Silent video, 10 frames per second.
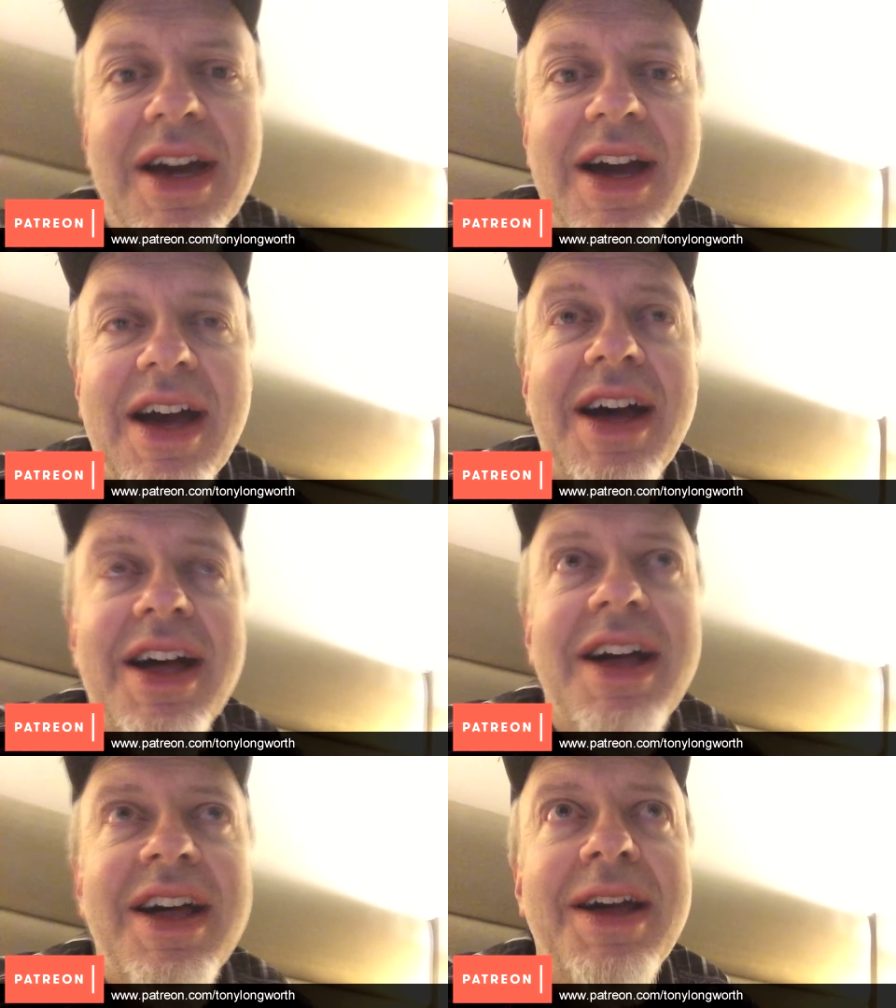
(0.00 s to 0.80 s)

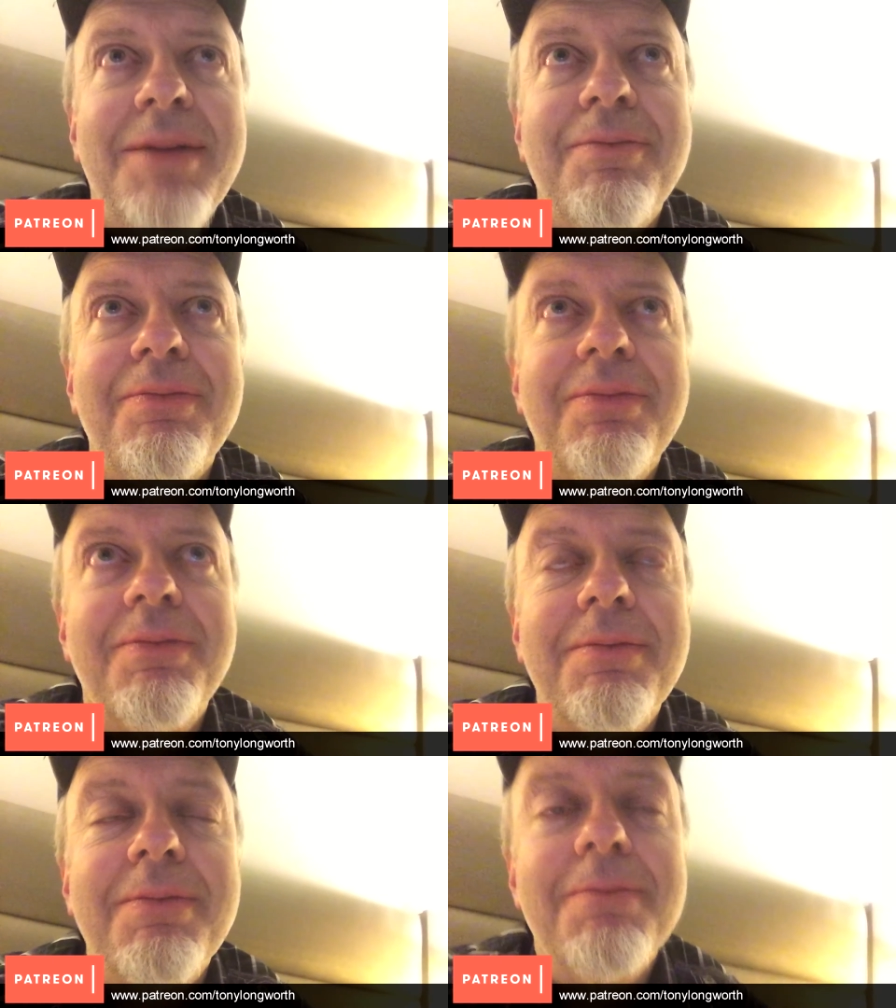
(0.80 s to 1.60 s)
Um,
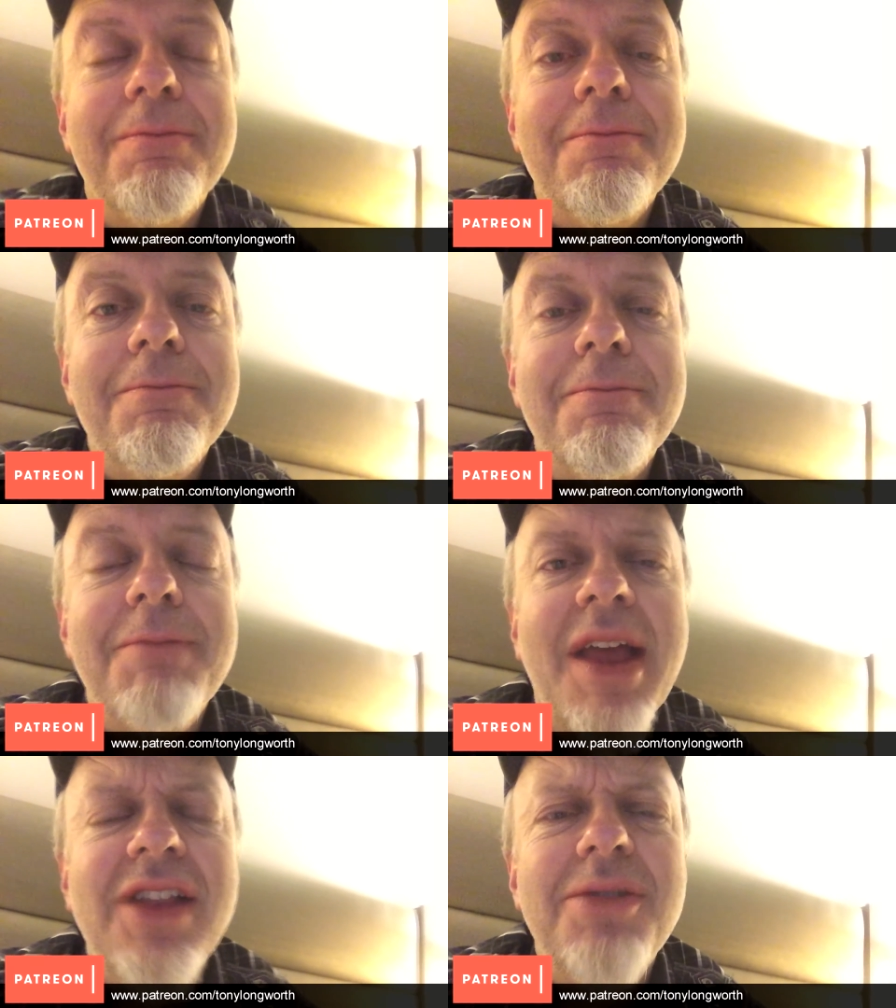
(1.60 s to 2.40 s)

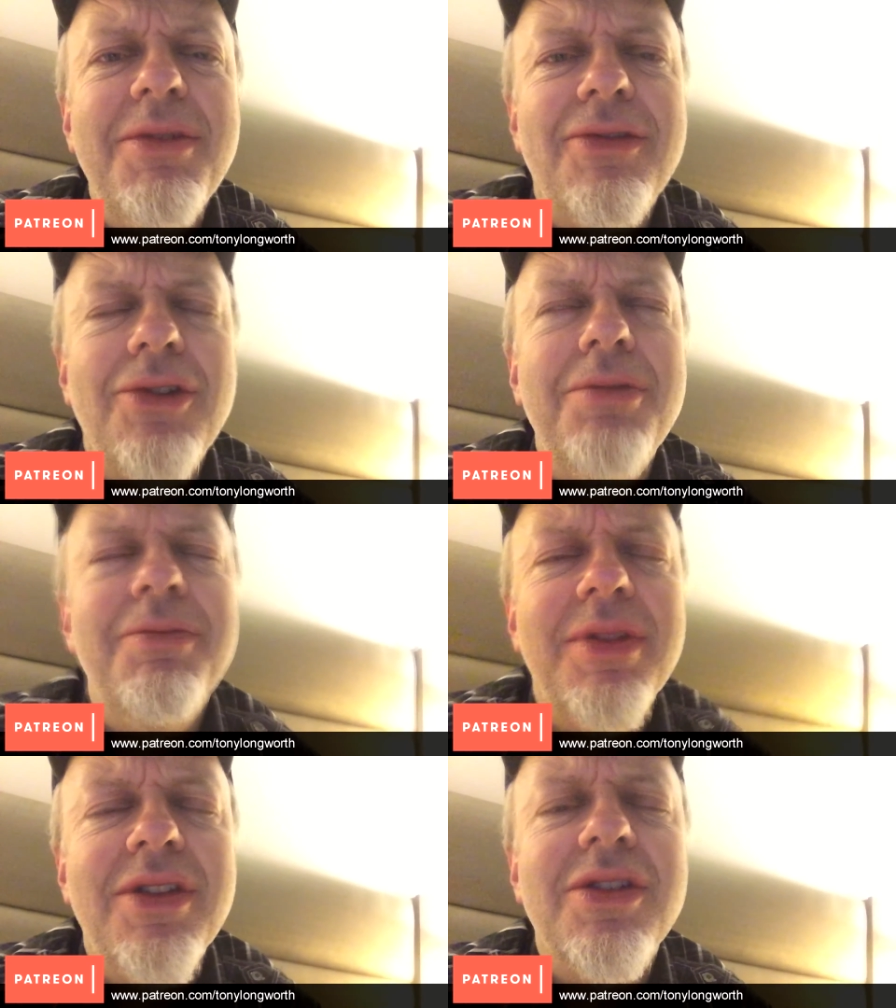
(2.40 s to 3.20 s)
it's going to be fun.
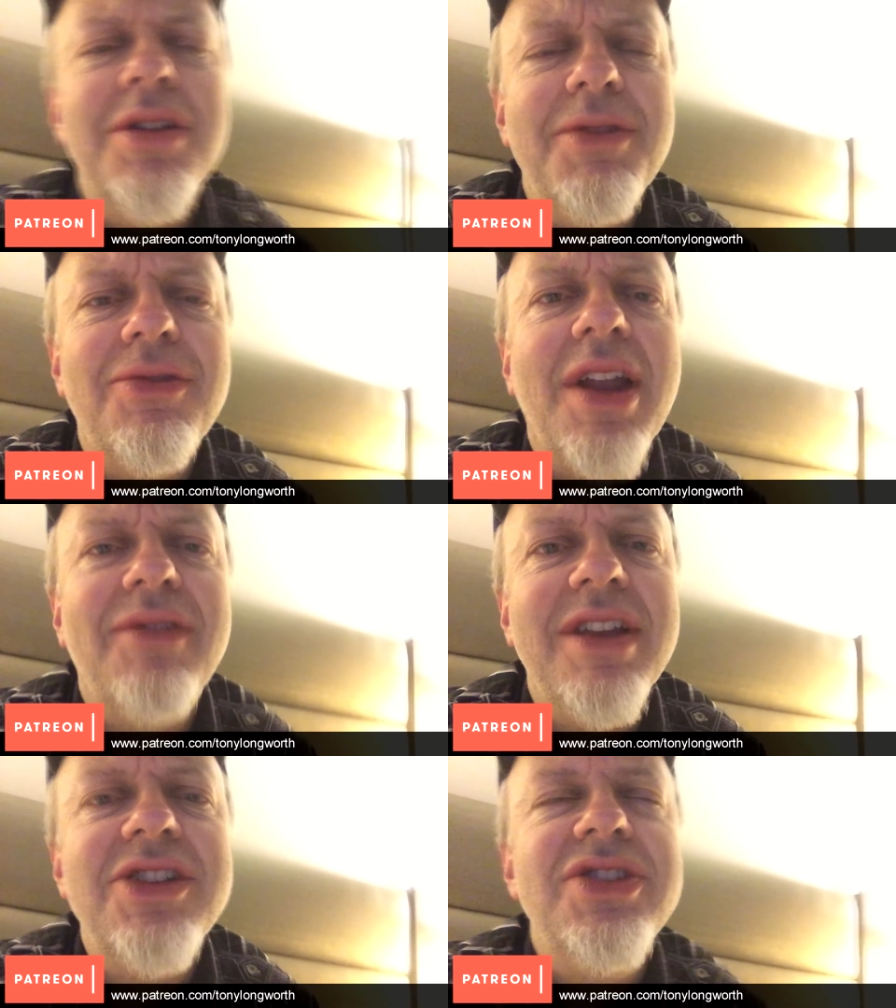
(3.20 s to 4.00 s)
It's going to be fun.
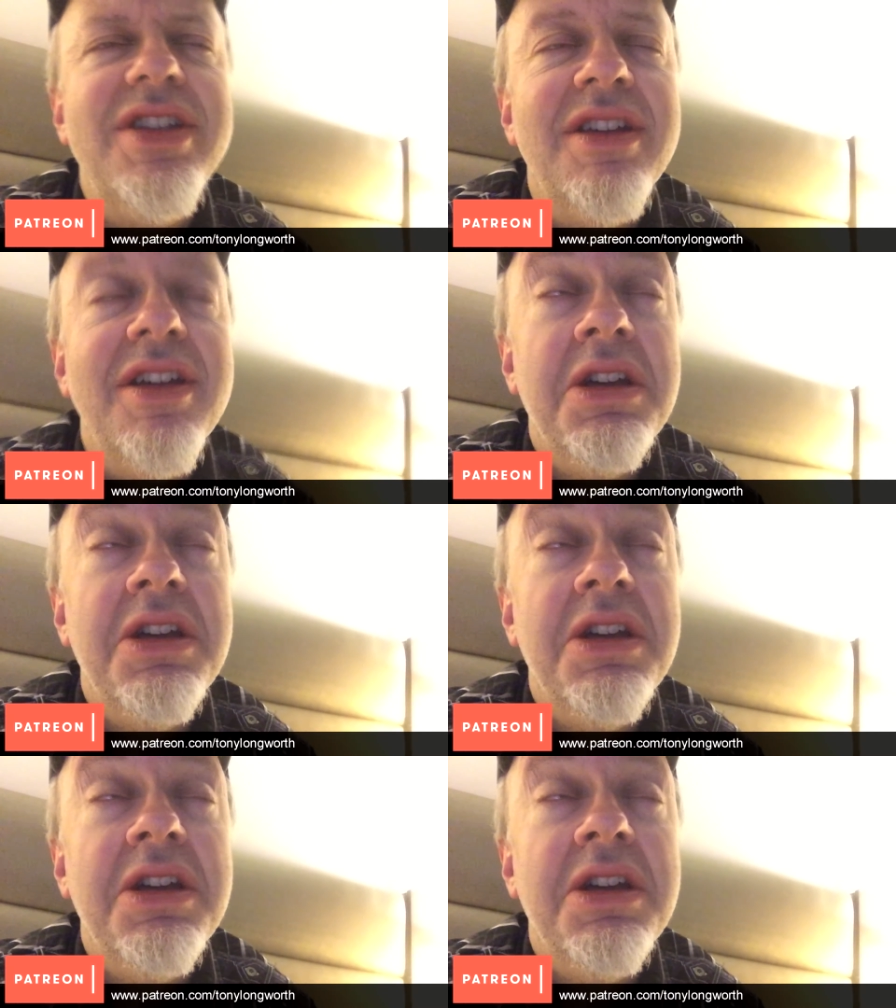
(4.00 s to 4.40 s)
I've literally,